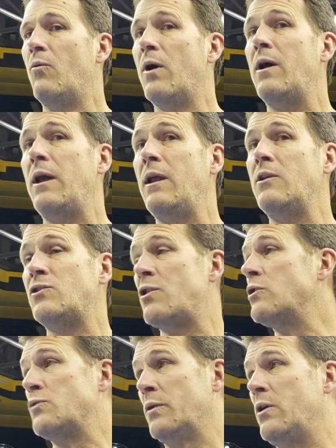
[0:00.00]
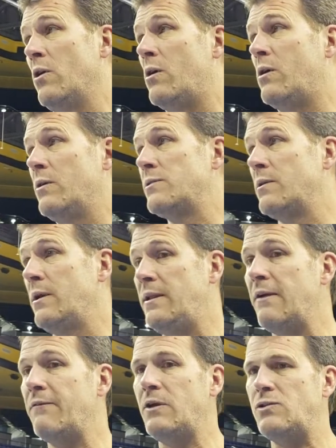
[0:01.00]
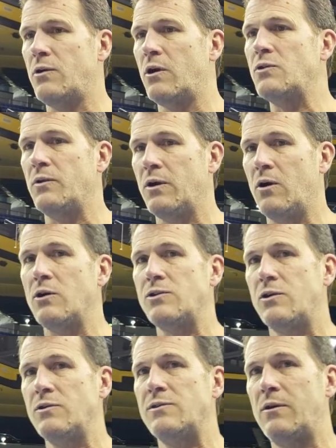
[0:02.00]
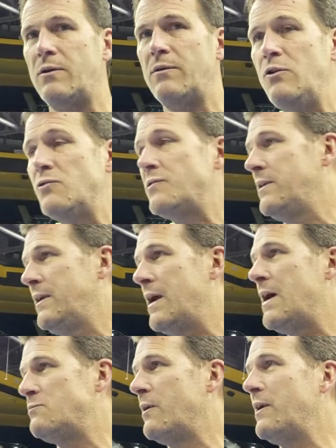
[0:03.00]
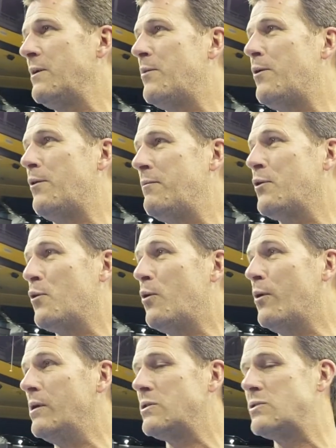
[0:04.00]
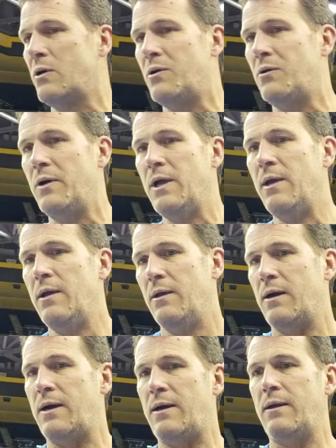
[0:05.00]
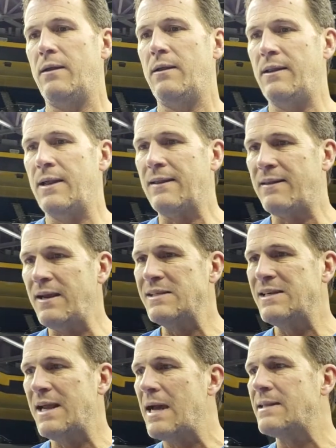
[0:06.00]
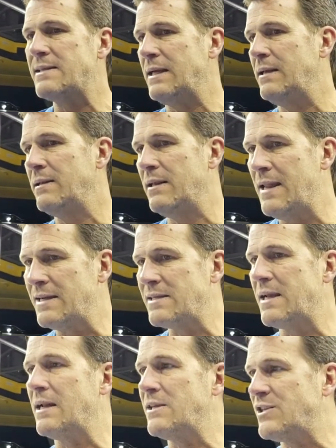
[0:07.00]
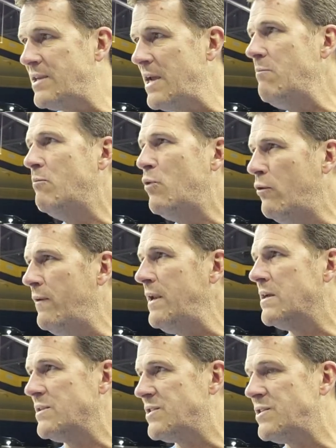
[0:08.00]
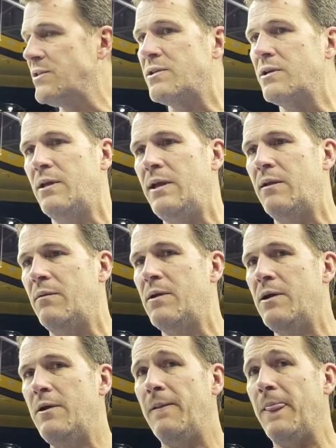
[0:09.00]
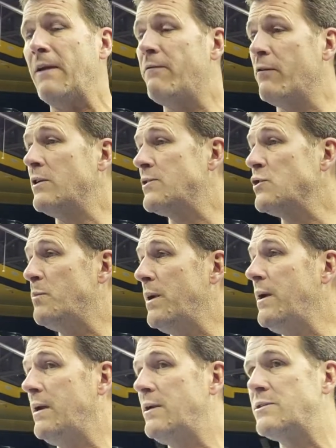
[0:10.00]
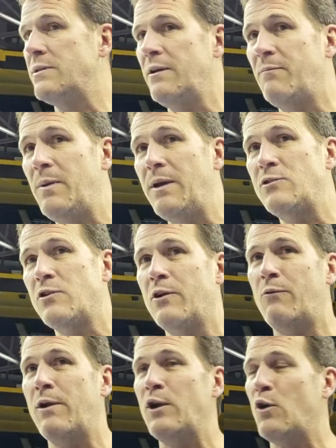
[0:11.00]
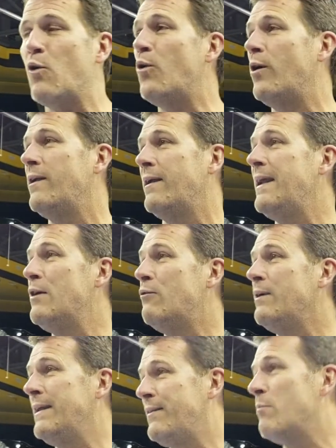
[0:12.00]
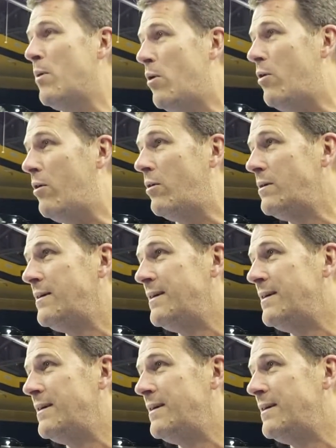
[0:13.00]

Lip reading: Well, and it starts with the guards. It definitely starts with the guards because they're usually the guys bringing the ball to the court. So that's got to stay moving consistently. And like, for instance, bigs. If bigs are going to run the court and they don't get the ball,